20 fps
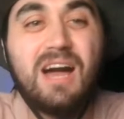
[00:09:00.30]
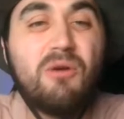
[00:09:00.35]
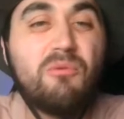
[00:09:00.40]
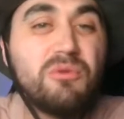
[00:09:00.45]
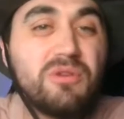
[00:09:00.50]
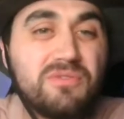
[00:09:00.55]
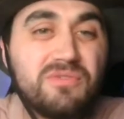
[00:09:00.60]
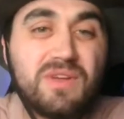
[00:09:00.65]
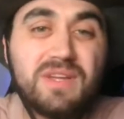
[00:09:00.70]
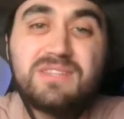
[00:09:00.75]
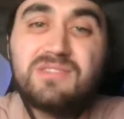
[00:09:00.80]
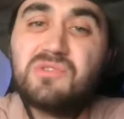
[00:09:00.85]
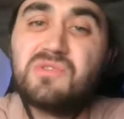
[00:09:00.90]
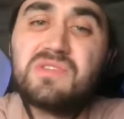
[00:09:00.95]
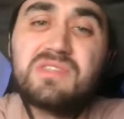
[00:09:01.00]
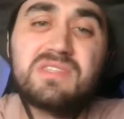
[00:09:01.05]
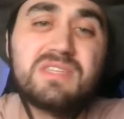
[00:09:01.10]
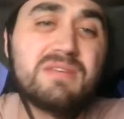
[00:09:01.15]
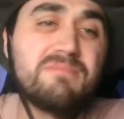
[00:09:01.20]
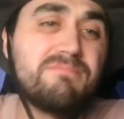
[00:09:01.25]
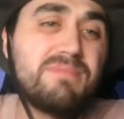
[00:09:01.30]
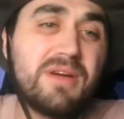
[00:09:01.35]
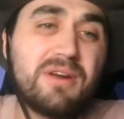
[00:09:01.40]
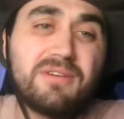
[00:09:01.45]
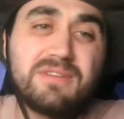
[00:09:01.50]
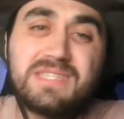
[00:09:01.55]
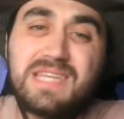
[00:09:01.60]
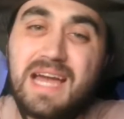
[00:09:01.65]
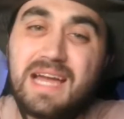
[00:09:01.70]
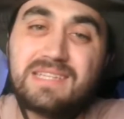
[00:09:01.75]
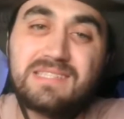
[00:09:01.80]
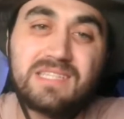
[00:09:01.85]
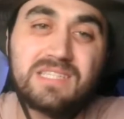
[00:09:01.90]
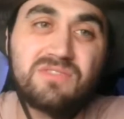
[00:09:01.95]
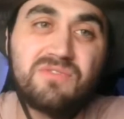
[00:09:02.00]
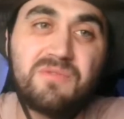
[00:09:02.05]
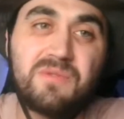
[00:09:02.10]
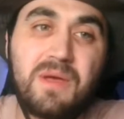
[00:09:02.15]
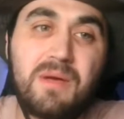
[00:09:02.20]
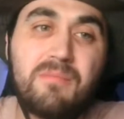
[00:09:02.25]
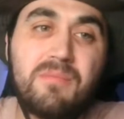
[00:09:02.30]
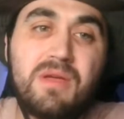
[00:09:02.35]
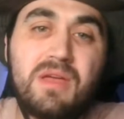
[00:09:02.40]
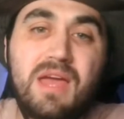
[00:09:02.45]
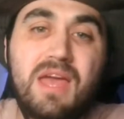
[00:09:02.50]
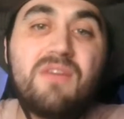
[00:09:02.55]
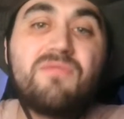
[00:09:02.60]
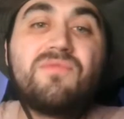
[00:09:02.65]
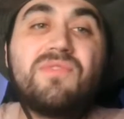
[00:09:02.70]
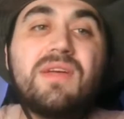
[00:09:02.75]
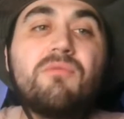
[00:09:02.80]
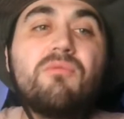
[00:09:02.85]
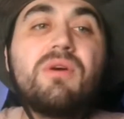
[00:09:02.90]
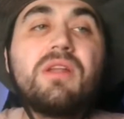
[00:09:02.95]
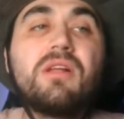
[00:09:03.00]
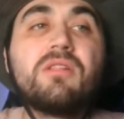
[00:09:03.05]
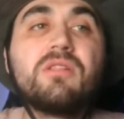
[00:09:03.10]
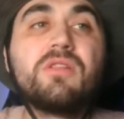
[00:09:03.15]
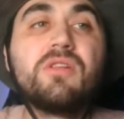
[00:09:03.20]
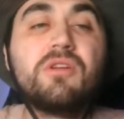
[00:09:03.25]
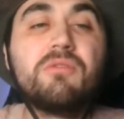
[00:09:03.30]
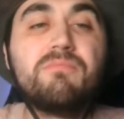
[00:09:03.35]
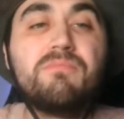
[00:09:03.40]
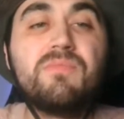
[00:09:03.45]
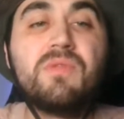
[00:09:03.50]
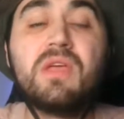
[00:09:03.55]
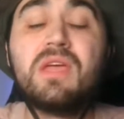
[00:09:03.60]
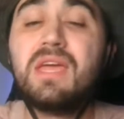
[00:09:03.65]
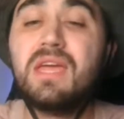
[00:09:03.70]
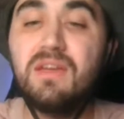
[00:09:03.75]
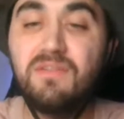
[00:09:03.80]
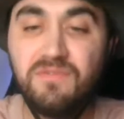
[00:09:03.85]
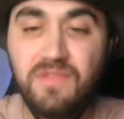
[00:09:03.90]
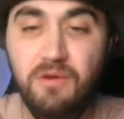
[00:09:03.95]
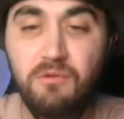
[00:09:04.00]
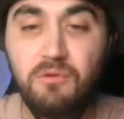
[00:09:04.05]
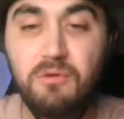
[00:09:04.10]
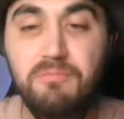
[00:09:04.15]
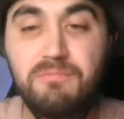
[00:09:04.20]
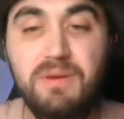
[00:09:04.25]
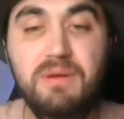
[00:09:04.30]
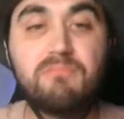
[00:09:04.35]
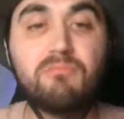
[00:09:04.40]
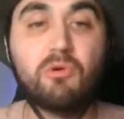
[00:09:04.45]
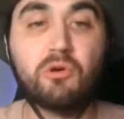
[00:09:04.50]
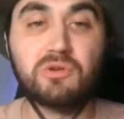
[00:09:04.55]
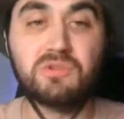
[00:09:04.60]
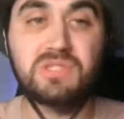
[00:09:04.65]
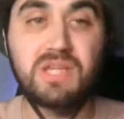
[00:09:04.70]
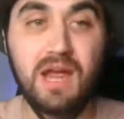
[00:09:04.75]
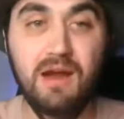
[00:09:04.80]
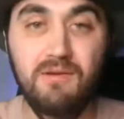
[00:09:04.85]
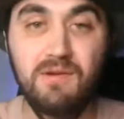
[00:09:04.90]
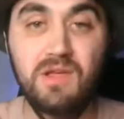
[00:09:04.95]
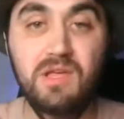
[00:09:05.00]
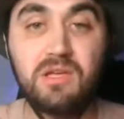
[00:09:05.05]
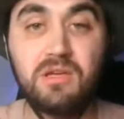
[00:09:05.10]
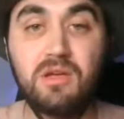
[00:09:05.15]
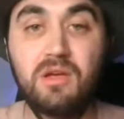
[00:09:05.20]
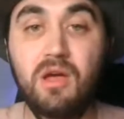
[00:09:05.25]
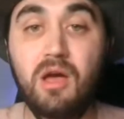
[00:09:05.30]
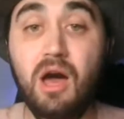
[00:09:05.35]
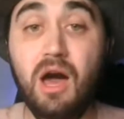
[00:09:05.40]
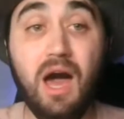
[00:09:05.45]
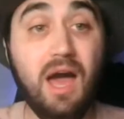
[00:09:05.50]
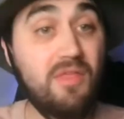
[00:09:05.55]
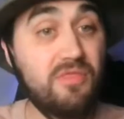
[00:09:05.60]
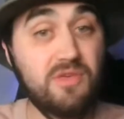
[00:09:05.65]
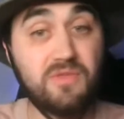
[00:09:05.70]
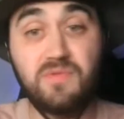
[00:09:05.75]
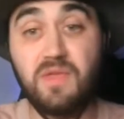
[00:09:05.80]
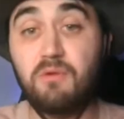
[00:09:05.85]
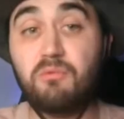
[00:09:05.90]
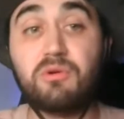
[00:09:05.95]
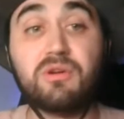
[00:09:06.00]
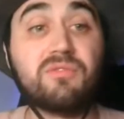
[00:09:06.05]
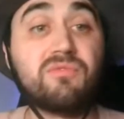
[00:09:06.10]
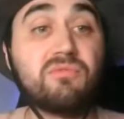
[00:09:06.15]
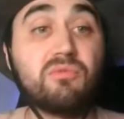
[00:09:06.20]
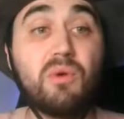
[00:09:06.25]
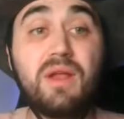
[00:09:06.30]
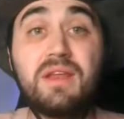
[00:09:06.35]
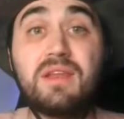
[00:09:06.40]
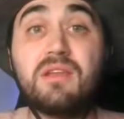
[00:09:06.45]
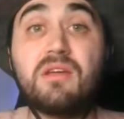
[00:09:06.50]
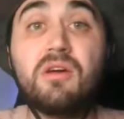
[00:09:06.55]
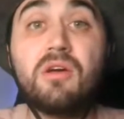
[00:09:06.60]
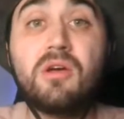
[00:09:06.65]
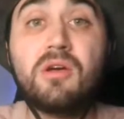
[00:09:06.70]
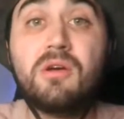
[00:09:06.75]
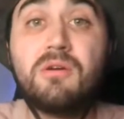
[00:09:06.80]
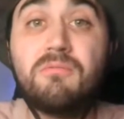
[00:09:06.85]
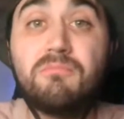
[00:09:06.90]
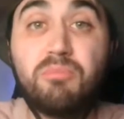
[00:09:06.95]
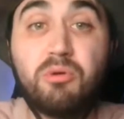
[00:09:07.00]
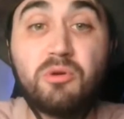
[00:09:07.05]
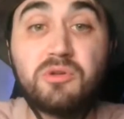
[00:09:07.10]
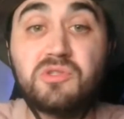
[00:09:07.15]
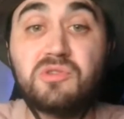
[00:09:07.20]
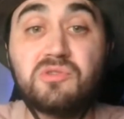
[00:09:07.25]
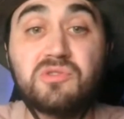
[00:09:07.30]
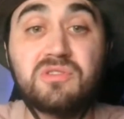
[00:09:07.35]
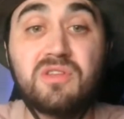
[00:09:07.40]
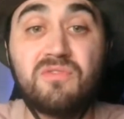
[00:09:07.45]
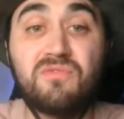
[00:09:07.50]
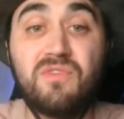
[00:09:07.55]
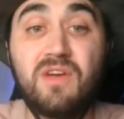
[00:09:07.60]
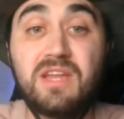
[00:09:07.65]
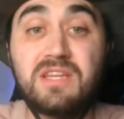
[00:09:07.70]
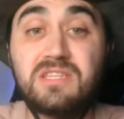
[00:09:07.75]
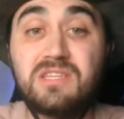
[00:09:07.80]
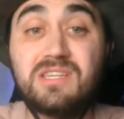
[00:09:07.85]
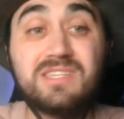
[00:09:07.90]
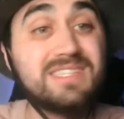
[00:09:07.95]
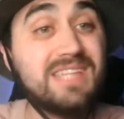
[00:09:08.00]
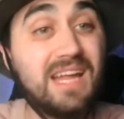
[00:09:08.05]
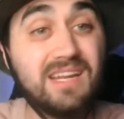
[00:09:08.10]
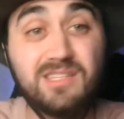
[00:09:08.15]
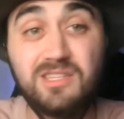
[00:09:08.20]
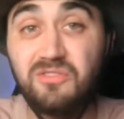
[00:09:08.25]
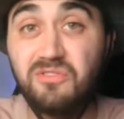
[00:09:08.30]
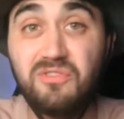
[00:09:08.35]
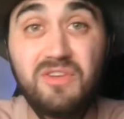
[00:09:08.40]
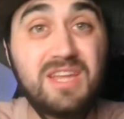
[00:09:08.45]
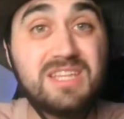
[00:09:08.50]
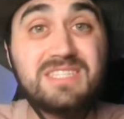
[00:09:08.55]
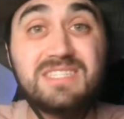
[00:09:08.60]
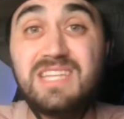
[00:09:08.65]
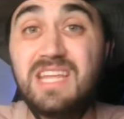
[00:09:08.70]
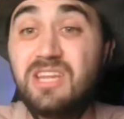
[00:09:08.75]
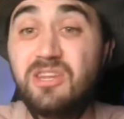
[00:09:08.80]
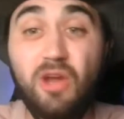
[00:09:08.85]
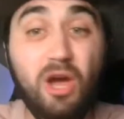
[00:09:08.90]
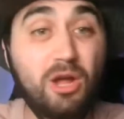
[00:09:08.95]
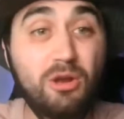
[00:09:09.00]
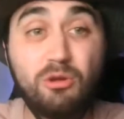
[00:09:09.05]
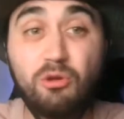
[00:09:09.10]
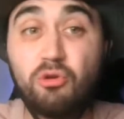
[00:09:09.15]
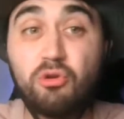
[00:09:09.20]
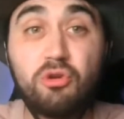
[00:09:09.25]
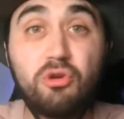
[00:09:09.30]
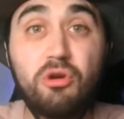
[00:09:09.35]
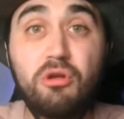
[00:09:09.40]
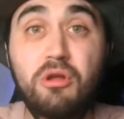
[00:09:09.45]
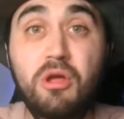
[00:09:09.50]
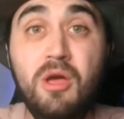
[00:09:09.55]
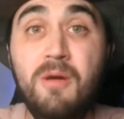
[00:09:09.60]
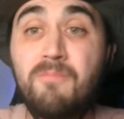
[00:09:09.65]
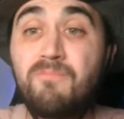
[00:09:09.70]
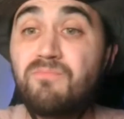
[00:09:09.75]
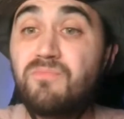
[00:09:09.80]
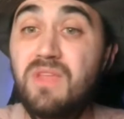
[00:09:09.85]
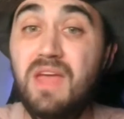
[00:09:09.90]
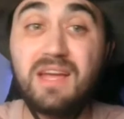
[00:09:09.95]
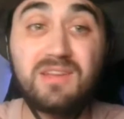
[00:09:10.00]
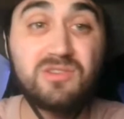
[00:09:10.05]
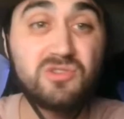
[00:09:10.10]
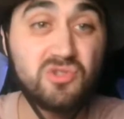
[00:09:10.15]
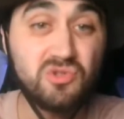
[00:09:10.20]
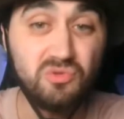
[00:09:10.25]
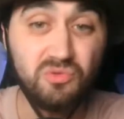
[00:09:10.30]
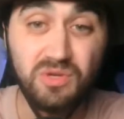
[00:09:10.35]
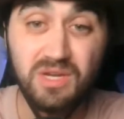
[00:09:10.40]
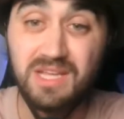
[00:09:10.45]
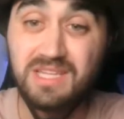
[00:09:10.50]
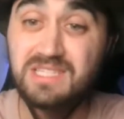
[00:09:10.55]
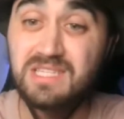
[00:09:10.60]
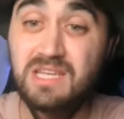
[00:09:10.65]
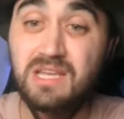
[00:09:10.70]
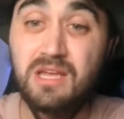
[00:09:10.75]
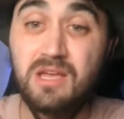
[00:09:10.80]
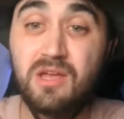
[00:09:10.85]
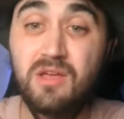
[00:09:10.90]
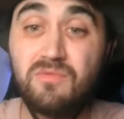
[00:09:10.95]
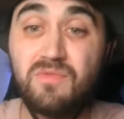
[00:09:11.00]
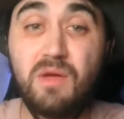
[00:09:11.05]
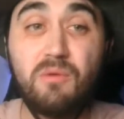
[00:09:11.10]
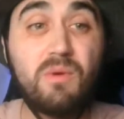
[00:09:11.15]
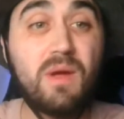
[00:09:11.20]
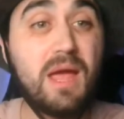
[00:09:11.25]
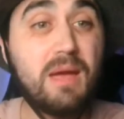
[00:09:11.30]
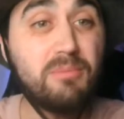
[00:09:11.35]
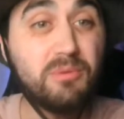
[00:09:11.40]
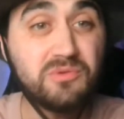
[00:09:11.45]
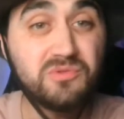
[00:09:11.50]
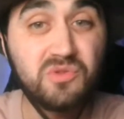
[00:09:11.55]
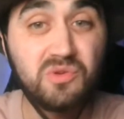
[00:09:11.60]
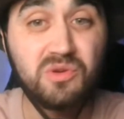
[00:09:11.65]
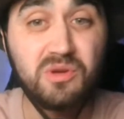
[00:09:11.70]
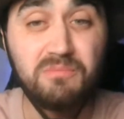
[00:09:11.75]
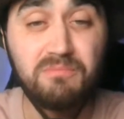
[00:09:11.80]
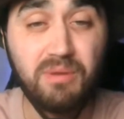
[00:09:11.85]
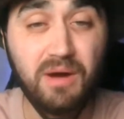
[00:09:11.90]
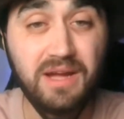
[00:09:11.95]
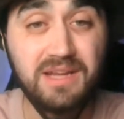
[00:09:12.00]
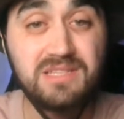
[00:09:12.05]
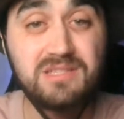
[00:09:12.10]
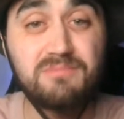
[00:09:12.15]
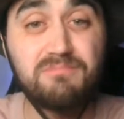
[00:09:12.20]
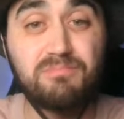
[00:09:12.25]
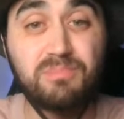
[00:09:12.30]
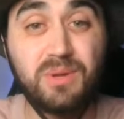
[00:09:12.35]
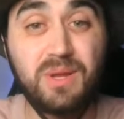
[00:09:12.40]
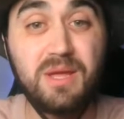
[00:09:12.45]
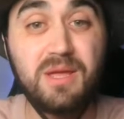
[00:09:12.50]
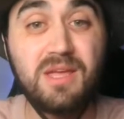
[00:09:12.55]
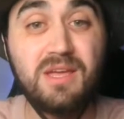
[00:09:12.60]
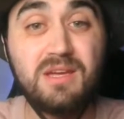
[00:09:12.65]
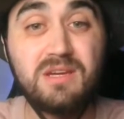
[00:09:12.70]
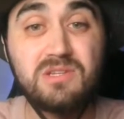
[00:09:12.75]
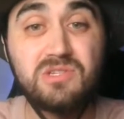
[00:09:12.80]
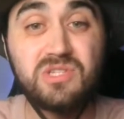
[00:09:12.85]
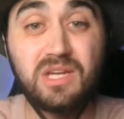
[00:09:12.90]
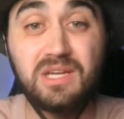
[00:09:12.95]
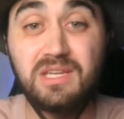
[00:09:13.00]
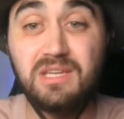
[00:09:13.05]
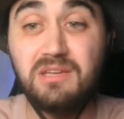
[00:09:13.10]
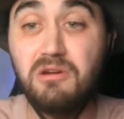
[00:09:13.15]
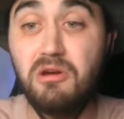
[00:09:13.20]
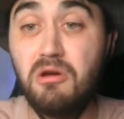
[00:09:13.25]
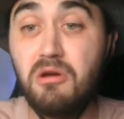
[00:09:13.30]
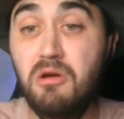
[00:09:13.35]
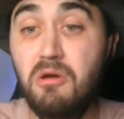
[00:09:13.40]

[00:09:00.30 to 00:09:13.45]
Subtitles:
would have liked to see better tactics from them. If they were a bit more daring, I think they would have threatened Portugal's defense, because that defense did not look good. As soon as they were able to combine some play, Czechia,